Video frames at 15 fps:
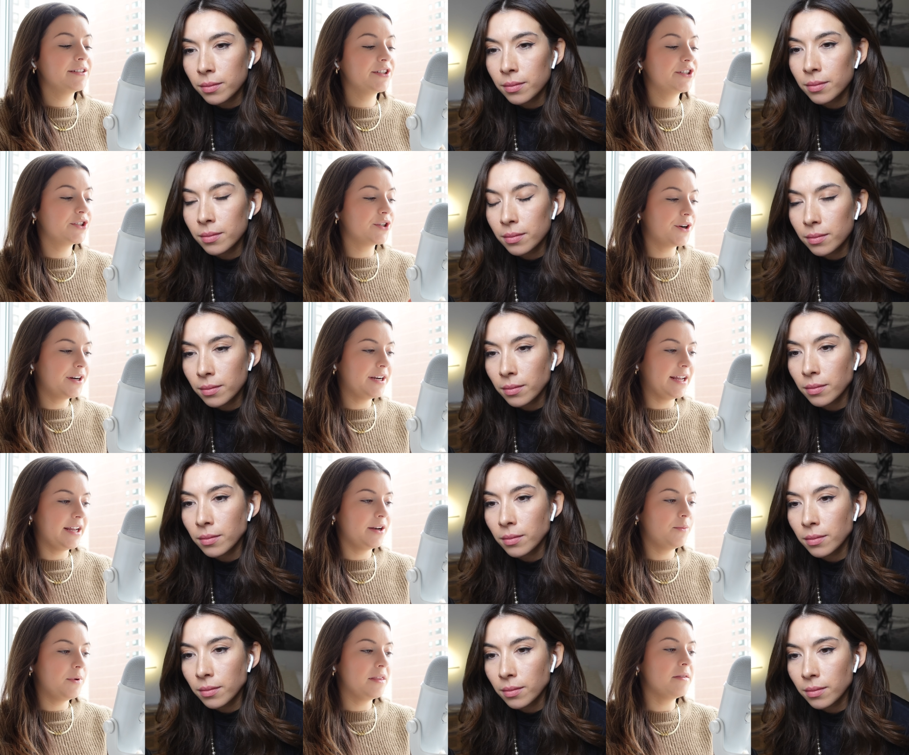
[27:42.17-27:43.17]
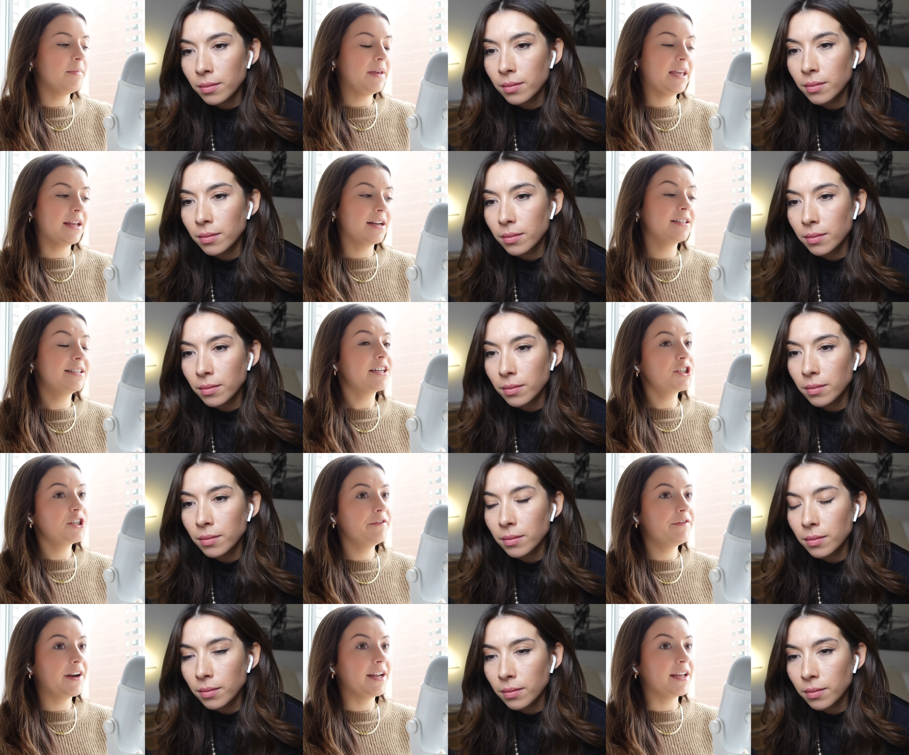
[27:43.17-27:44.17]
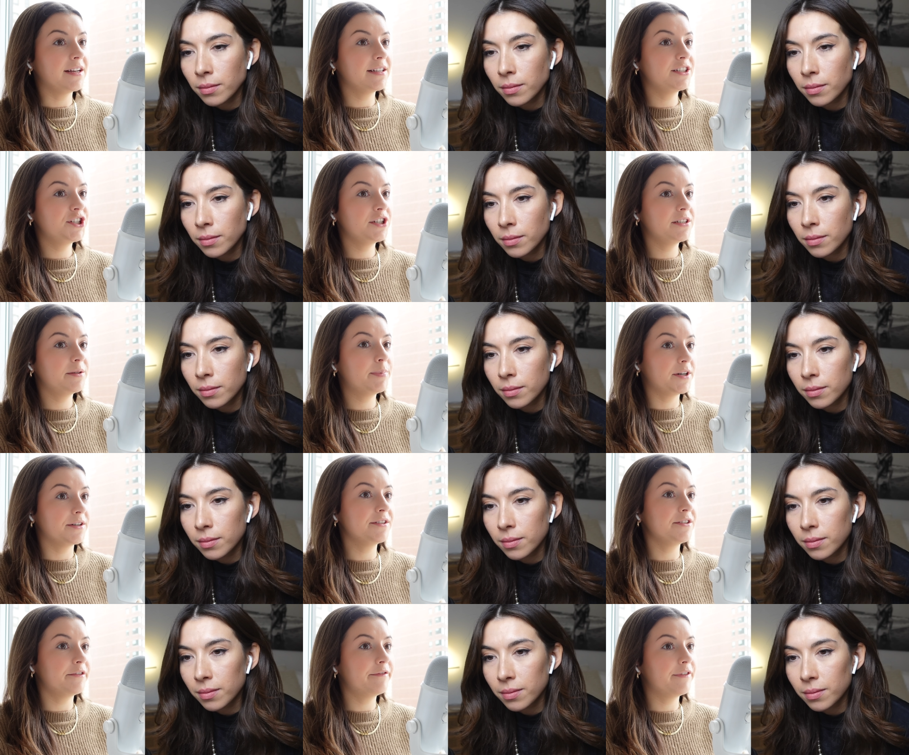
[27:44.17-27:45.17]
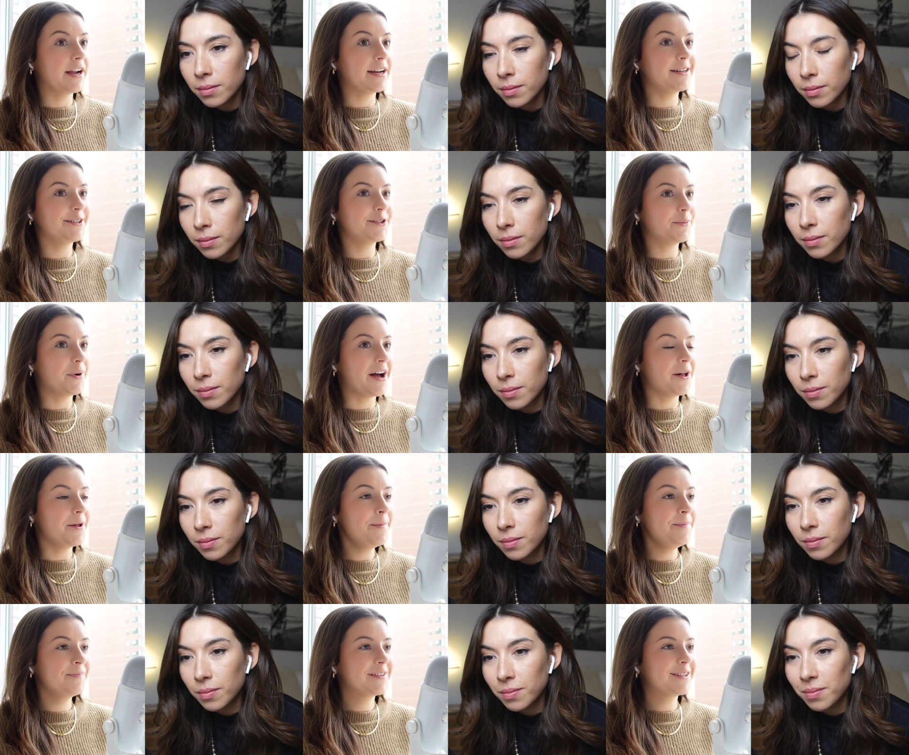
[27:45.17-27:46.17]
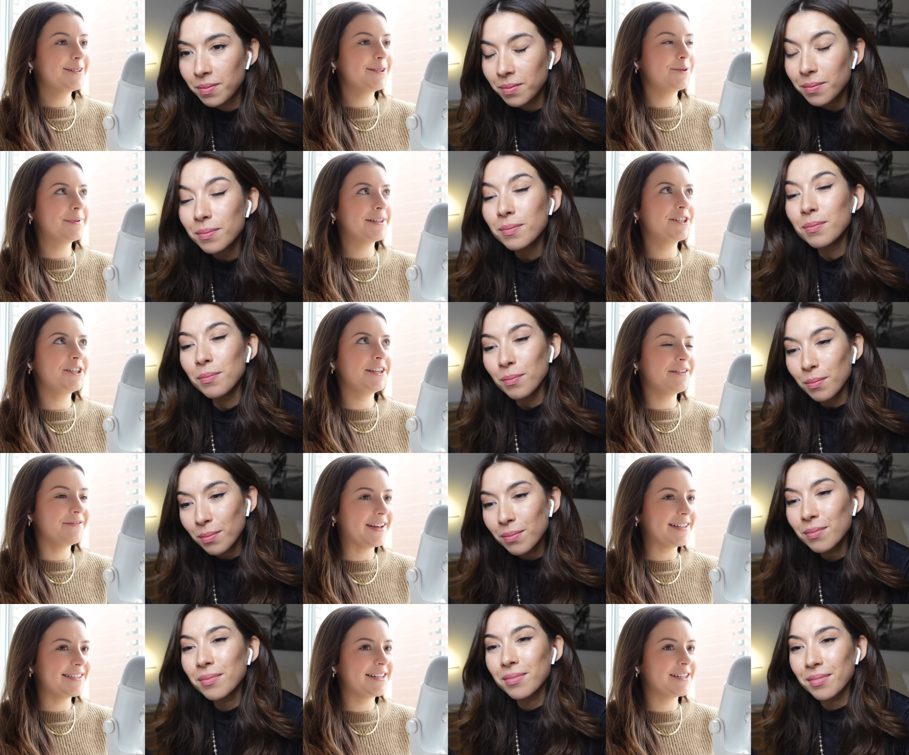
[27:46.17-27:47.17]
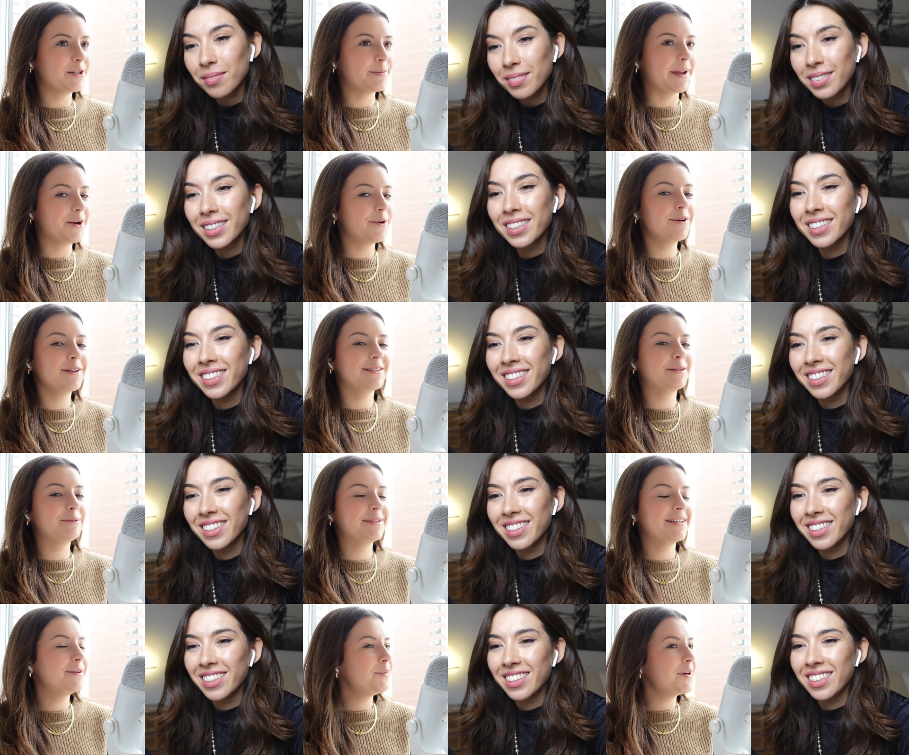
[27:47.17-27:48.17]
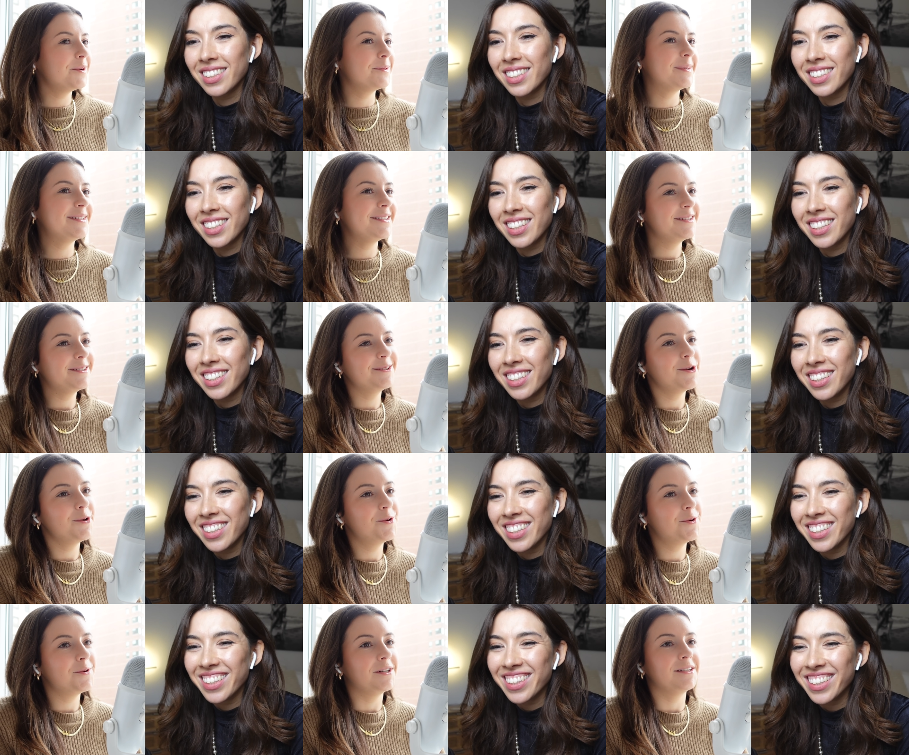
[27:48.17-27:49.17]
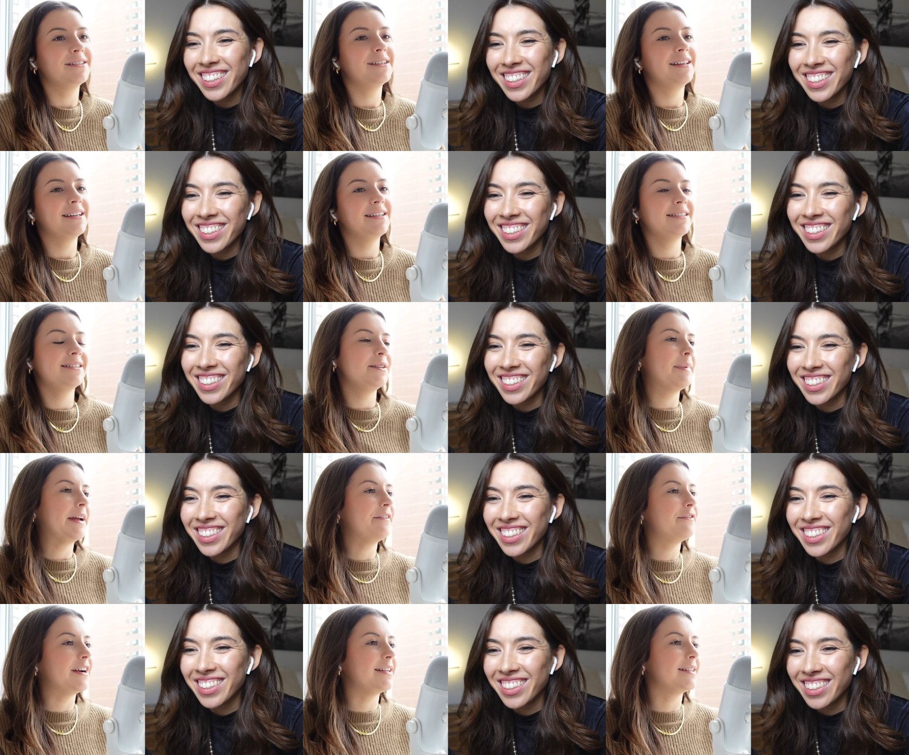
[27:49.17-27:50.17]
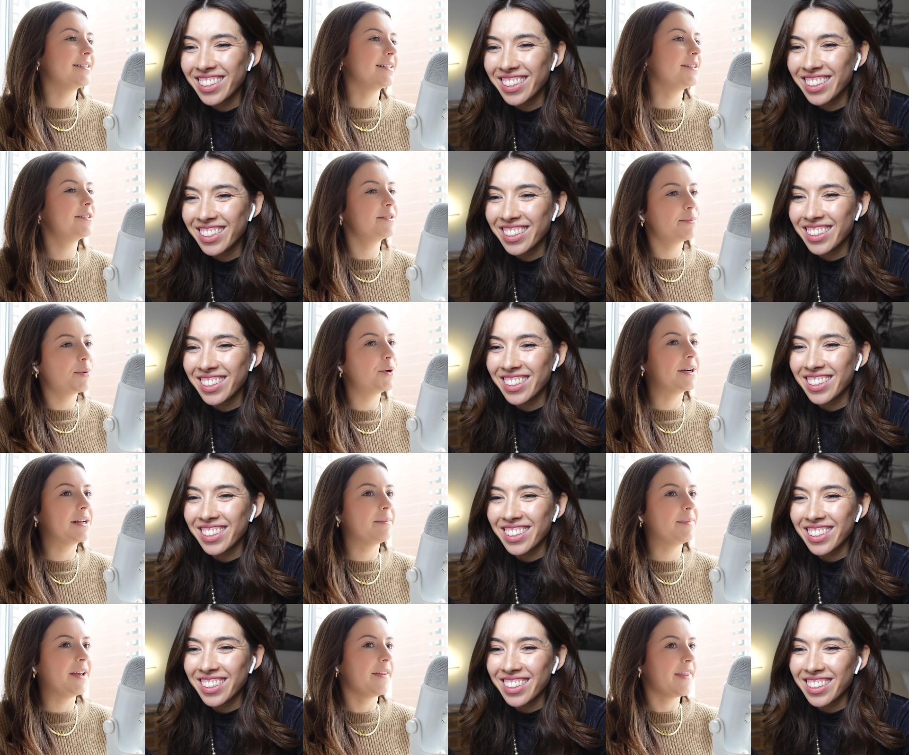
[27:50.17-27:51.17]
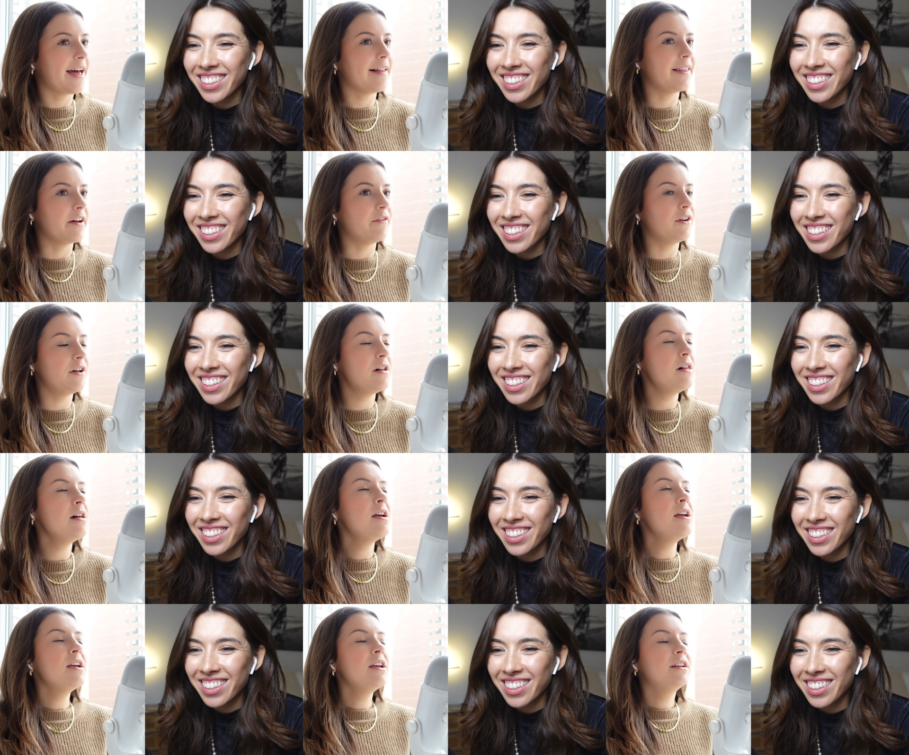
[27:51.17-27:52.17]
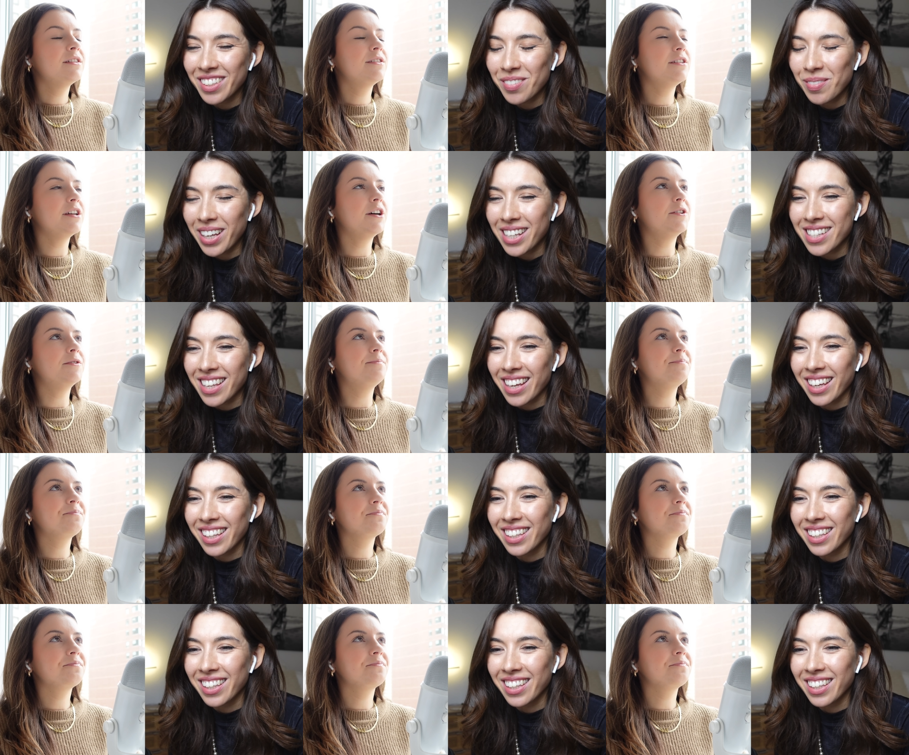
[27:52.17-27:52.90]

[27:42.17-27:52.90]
Speaker 1: started with me, and it's actually funny because she's a personal friend as well. So when she invested into my course, I was like, whoa, this is so cool to like see my friends like supporting me on that level. Amazing. So